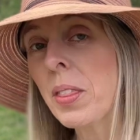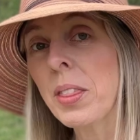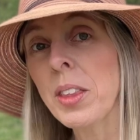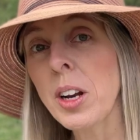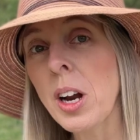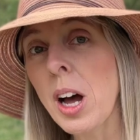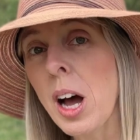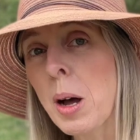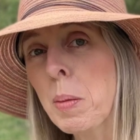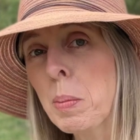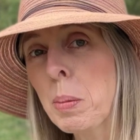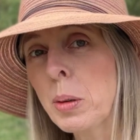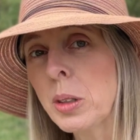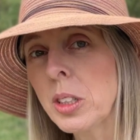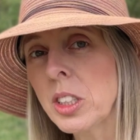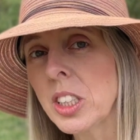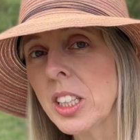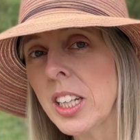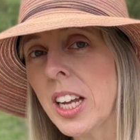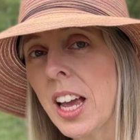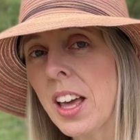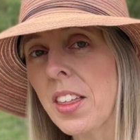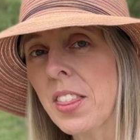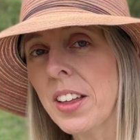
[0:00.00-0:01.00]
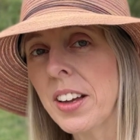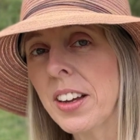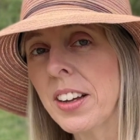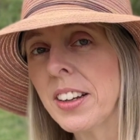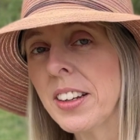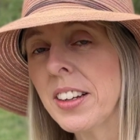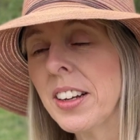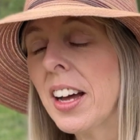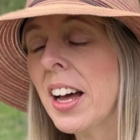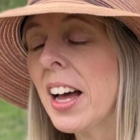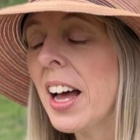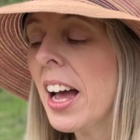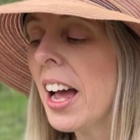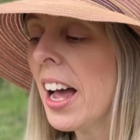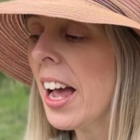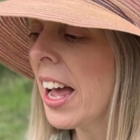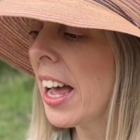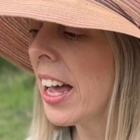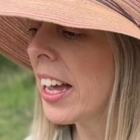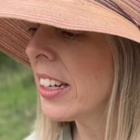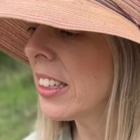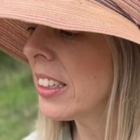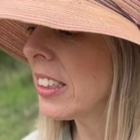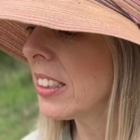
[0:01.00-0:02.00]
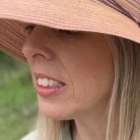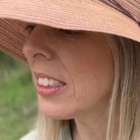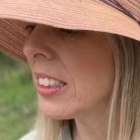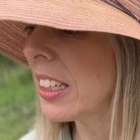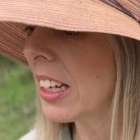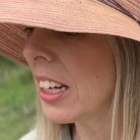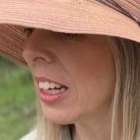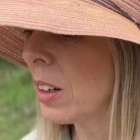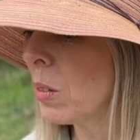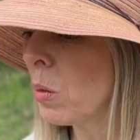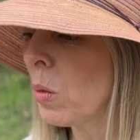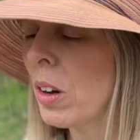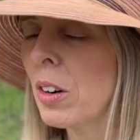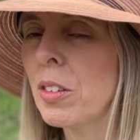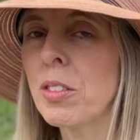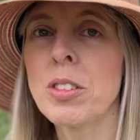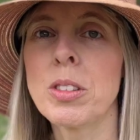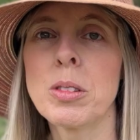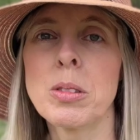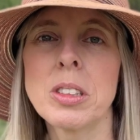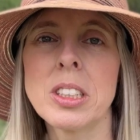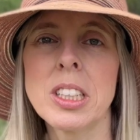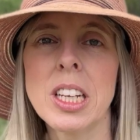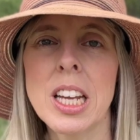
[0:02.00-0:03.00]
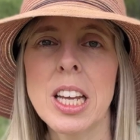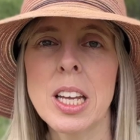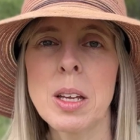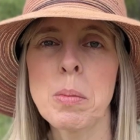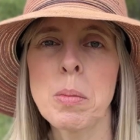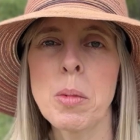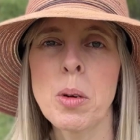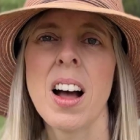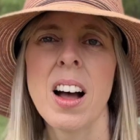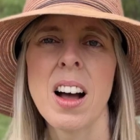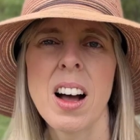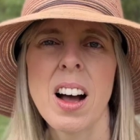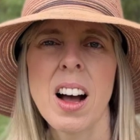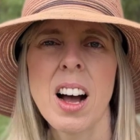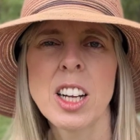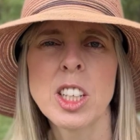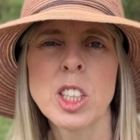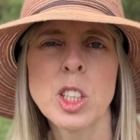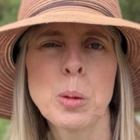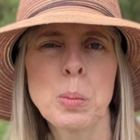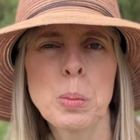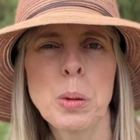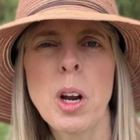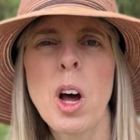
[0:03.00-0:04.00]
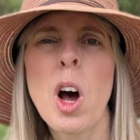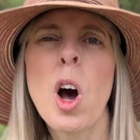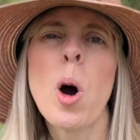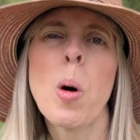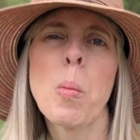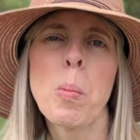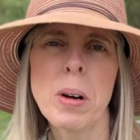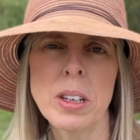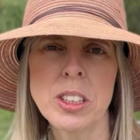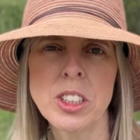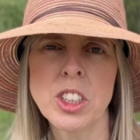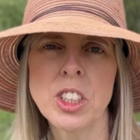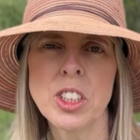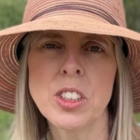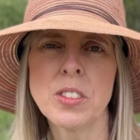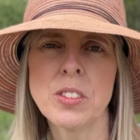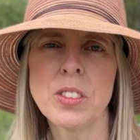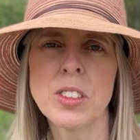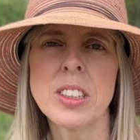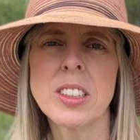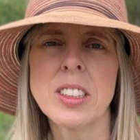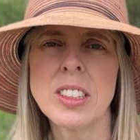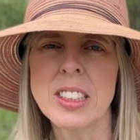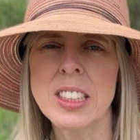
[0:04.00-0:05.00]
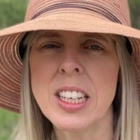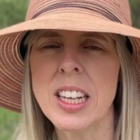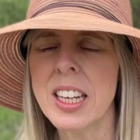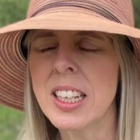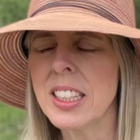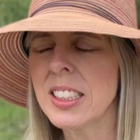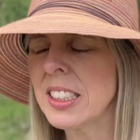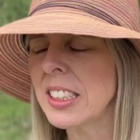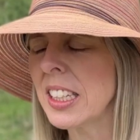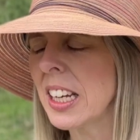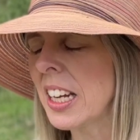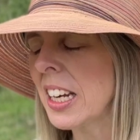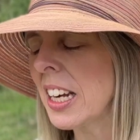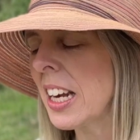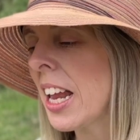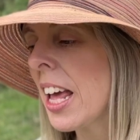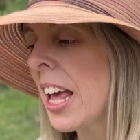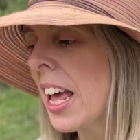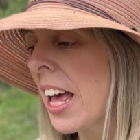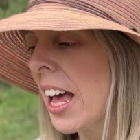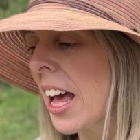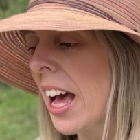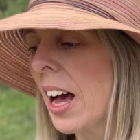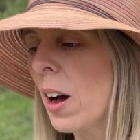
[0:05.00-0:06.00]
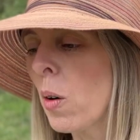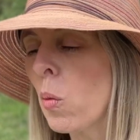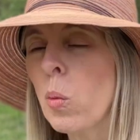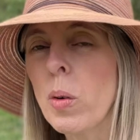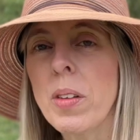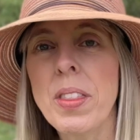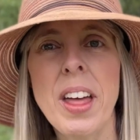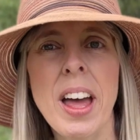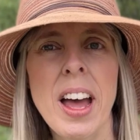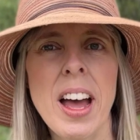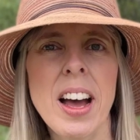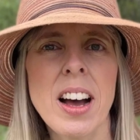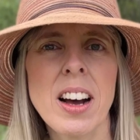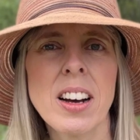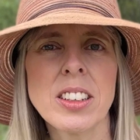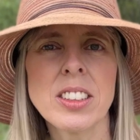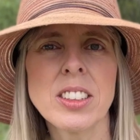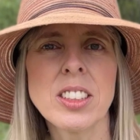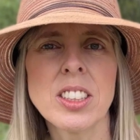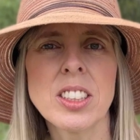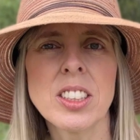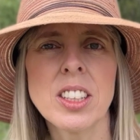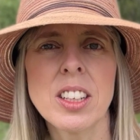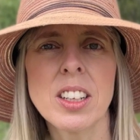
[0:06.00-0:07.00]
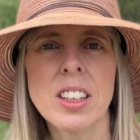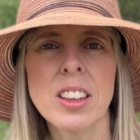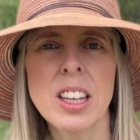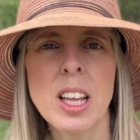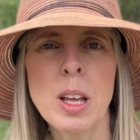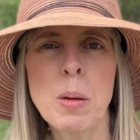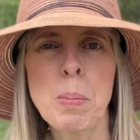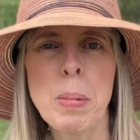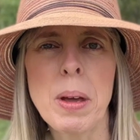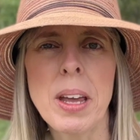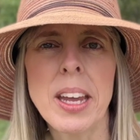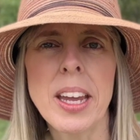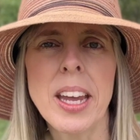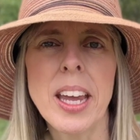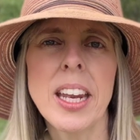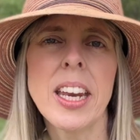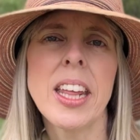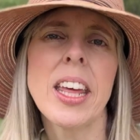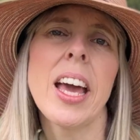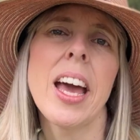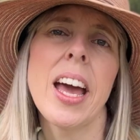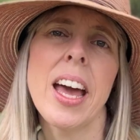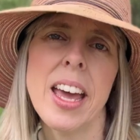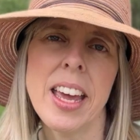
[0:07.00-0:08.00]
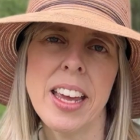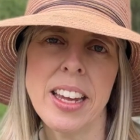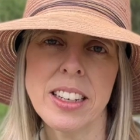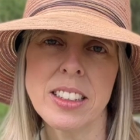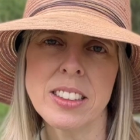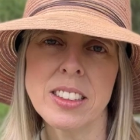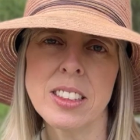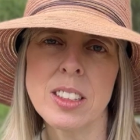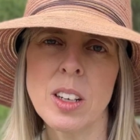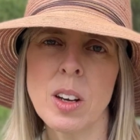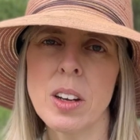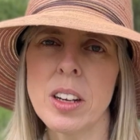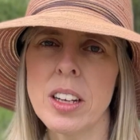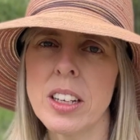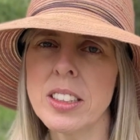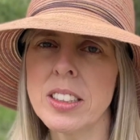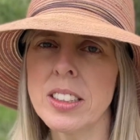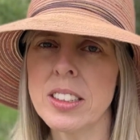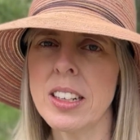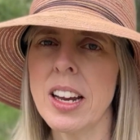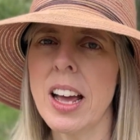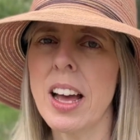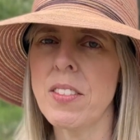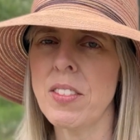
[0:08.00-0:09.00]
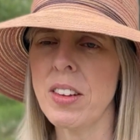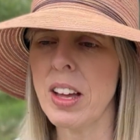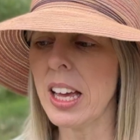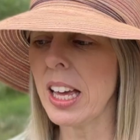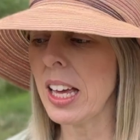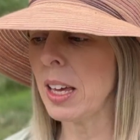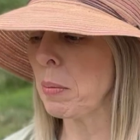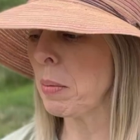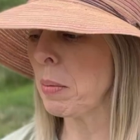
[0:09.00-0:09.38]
that I put together, and a second one from Temu. I just put a whole bunch of seeds in without there being any heat, so it didn't have a heat